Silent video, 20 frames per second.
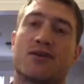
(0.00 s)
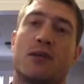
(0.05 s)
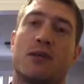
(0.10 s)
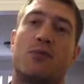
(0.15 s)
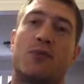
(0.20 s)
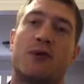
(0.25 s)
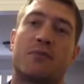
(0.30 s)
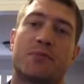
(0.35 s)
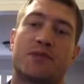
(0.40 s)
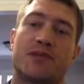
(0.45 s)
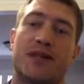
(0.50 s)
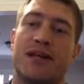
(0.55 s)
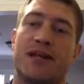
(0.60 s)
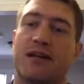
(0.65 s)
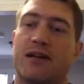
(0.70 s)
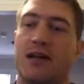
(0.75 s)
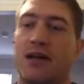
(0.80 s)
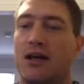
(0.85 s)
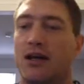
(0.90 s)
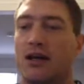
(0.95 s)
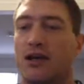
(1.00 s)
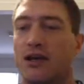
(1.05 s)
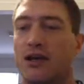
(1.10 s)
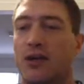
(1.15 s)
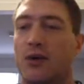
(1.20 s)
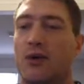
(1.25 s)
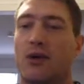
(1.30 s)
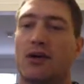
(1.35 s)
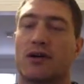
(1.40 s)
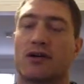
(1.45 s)
up 1%,
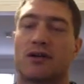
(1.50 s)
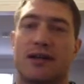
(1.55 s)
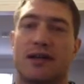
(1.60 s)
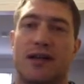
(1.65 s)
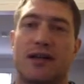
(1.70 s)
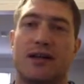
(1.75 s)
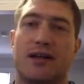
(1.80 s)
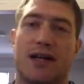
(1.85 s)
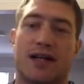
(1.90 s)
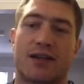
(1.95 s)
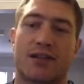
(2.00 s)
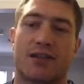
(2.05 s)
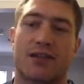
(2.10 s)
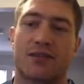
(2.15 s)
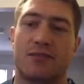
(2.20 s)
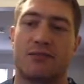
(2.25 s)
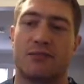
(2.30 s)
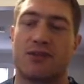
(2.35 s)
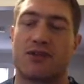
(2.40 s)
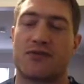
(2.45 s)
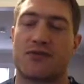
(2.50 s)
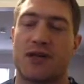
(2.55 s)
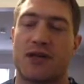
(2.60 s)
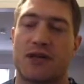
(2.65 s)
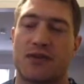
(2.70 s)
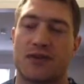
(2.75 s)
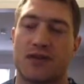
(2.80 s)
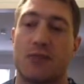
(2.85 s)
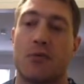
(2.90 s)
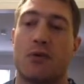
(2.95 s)
your index mutual fund
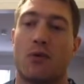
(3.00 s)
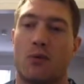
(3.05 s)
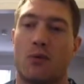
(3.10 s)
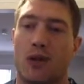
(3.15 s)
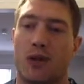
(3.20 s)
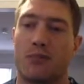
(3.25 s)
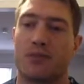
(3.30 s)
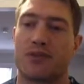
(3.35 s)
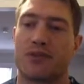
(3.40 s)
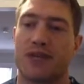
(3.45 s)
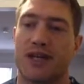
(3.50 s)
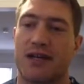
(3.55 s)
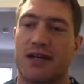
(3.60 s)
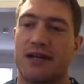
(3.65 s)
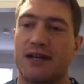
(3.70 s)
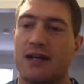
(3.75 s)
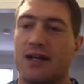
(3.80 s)
goes up 1%.